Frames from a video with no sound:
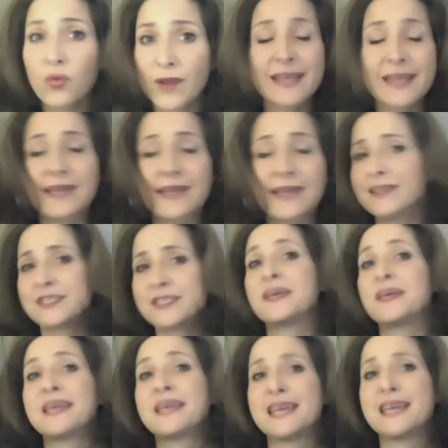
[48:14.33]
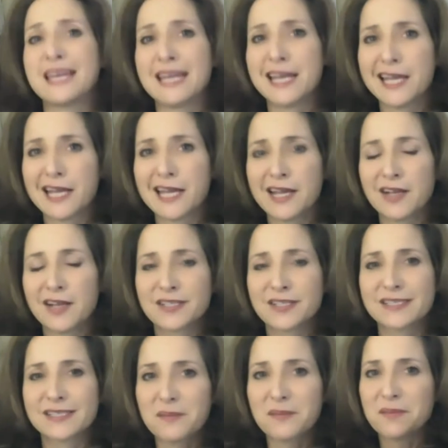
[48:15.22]
And to me,
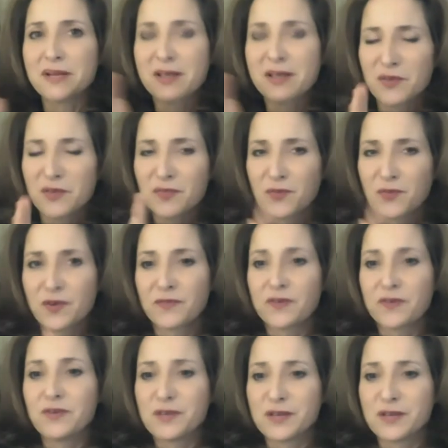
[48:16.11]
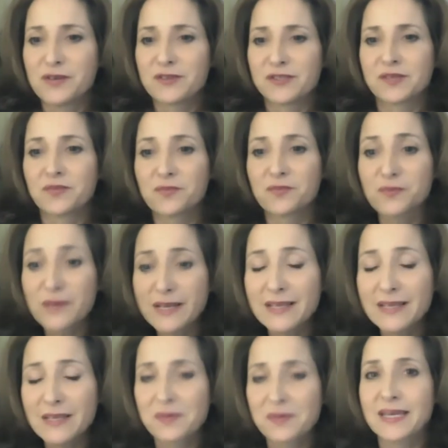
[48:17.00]
to somebody who for a few years had
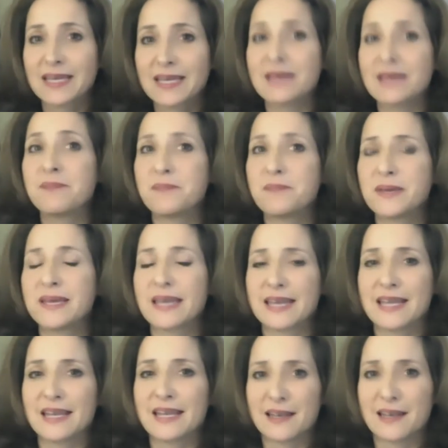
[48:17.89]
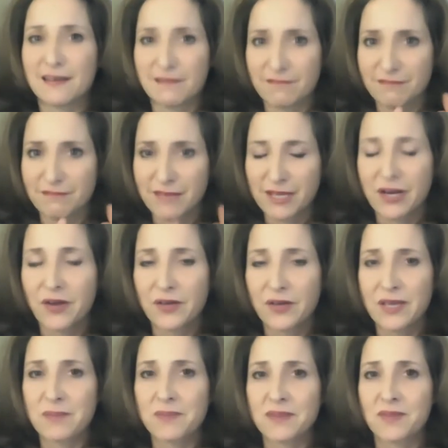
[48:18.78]
really been keeping
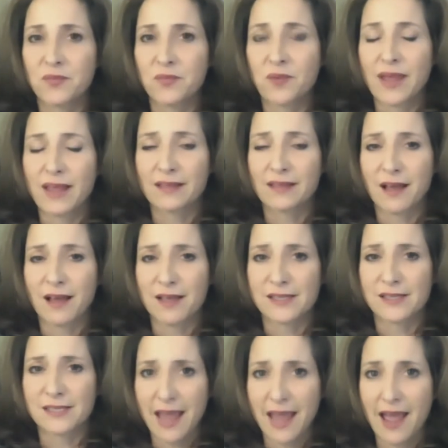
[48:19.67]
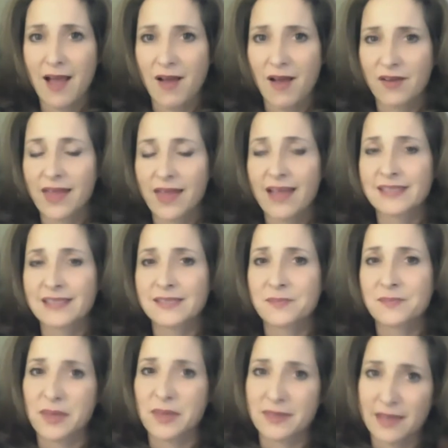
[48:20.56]
the weight loss down, that's
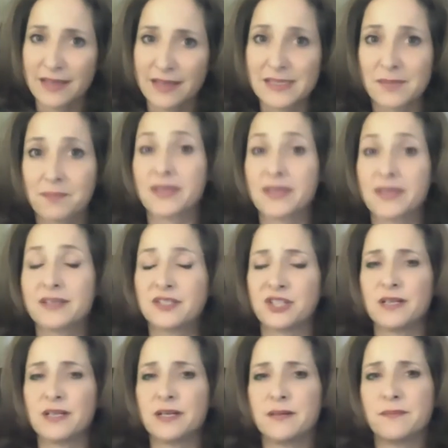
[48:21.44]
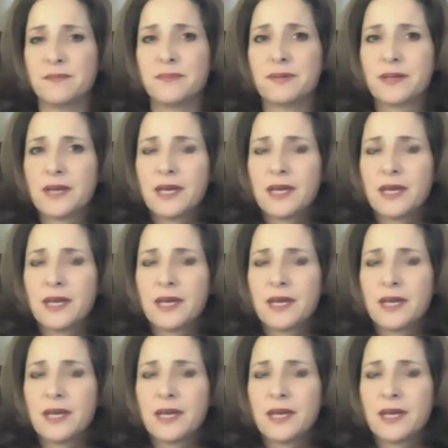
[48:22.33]
a big jump.